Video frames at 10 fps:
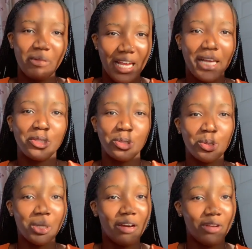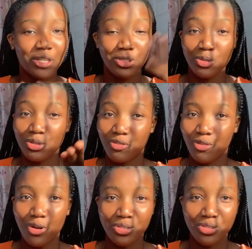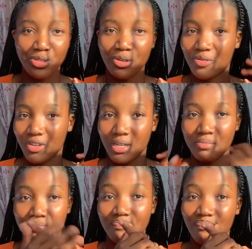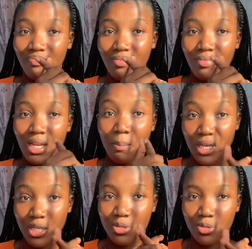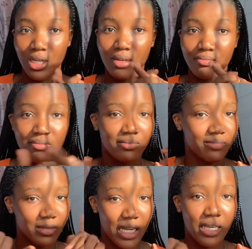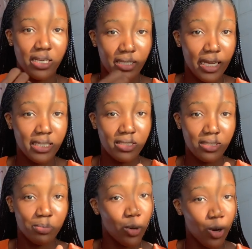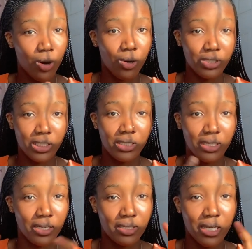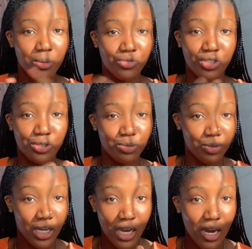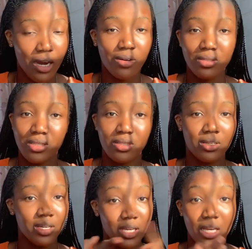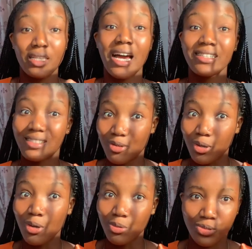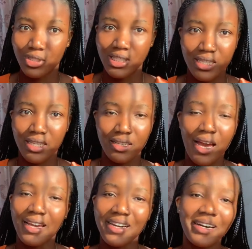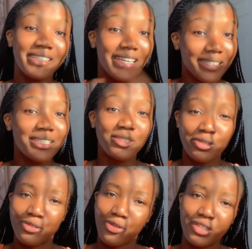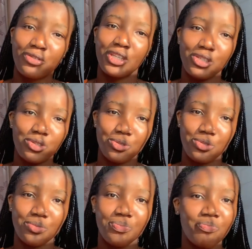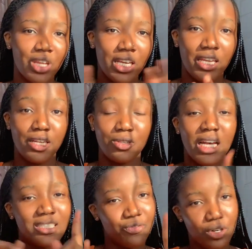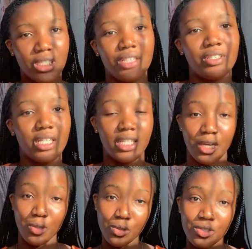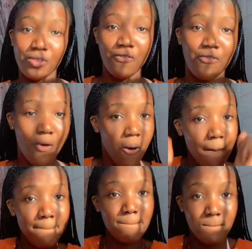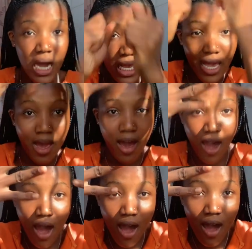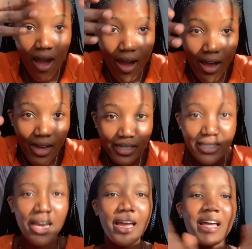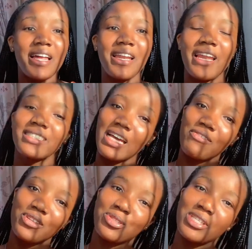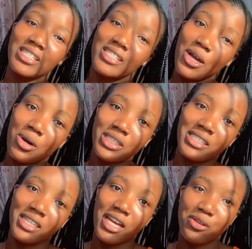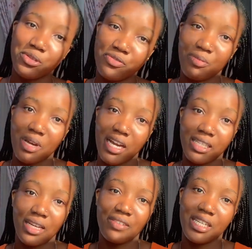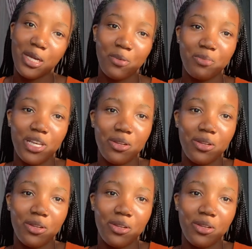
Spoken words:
Yes, yeah, so I just told you four uses of baking soda. Like, it tightens pores, it helps reduce breakouts, it adds glow to the skin, like, and then it's used for exfoliation too. Yeah, so that's the first ingredient I used for my hand. Let's dive into the second thing that I used for my hand that really helped me a